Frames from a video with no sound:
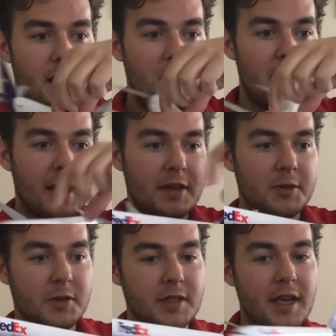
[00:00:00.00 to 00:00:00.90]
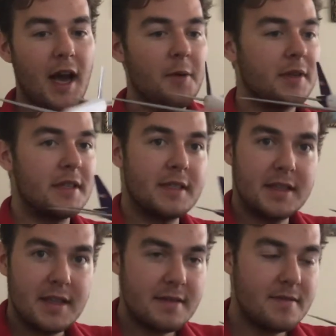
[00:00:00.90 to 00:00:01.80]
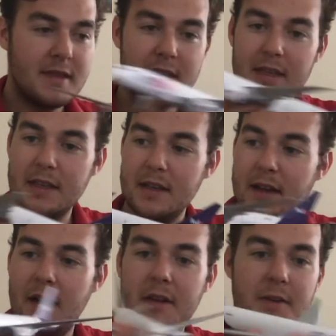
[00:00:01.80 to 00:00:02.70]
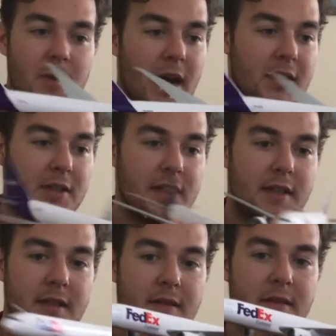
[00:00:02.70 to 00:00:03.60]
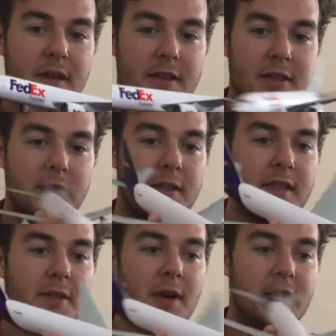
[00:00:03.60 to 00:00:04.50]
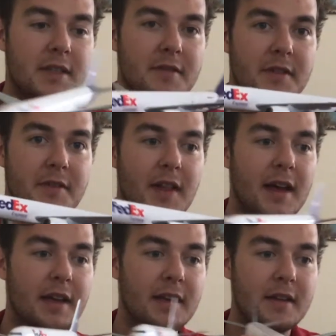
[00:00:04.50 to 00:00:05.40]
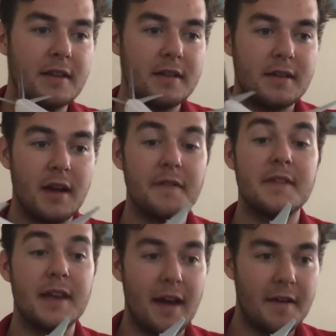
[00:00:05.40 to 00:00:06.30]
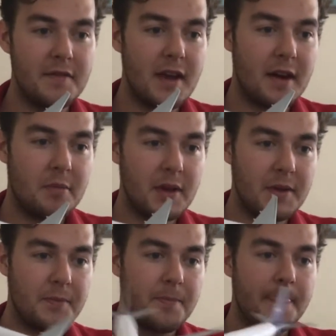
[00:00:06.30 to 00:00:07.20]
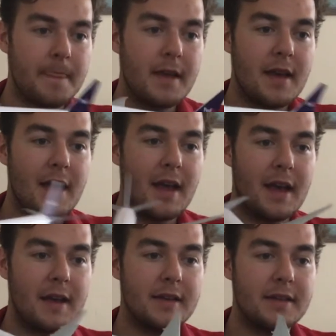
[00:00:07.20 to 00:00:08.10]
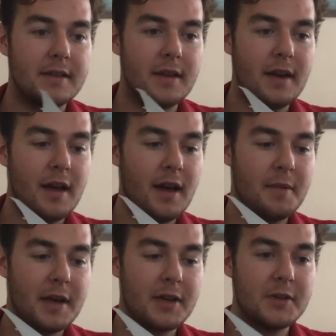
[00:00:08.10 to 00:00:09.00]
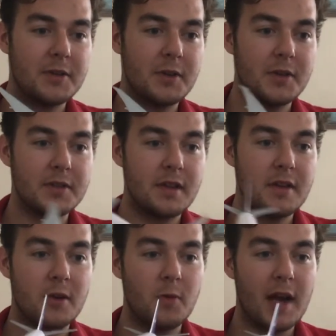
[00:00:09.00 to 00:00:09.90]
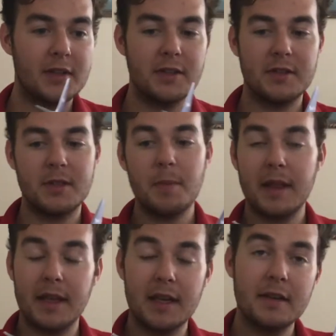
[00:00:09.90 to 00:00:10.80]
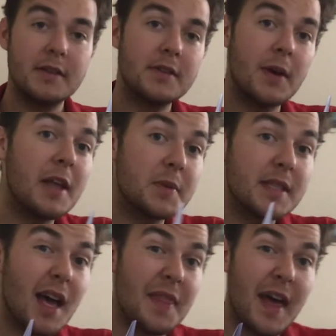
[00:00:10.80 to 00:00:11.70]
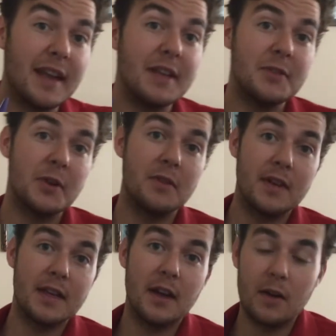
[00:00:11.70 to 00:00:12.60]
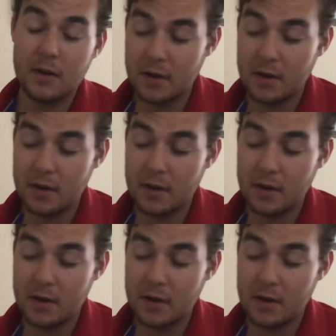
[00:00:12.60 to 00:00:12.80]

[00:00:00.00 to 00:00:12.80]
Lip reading: And it controls yaw, which is the direction, the 2D direction of the flight, of the airplane. And it controls directional stability. So as we saw in that intro video,